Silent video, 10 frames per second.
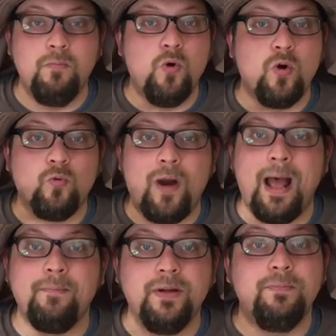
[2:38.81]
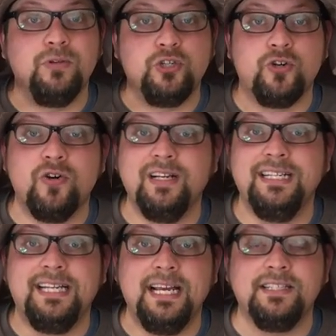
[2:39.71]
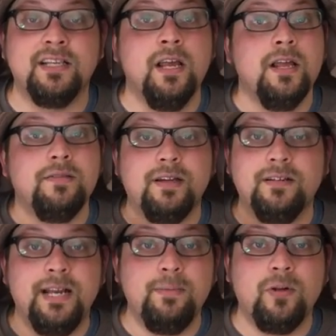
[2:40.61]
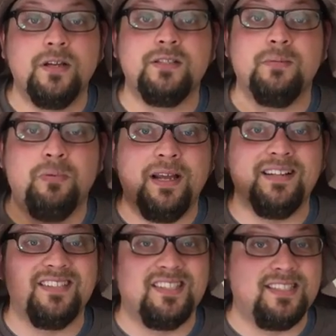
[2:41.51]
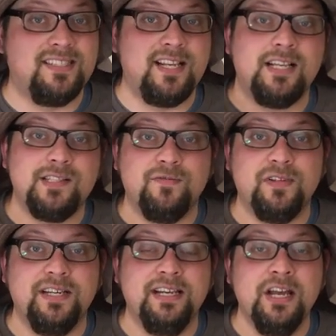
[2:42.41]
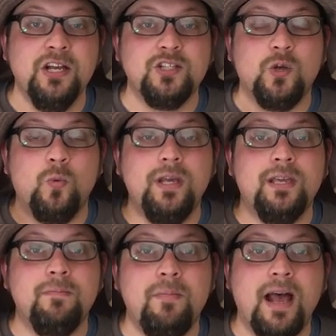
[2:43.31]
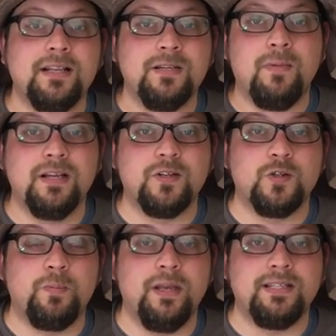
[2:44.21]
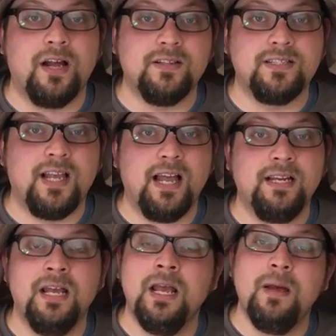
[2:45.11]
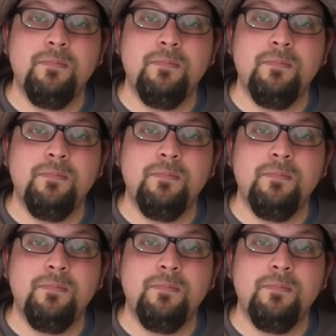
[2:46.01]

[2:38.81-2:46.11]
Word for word: more rapid maturity dates that enable us to plant successively so we can maximize our space outside,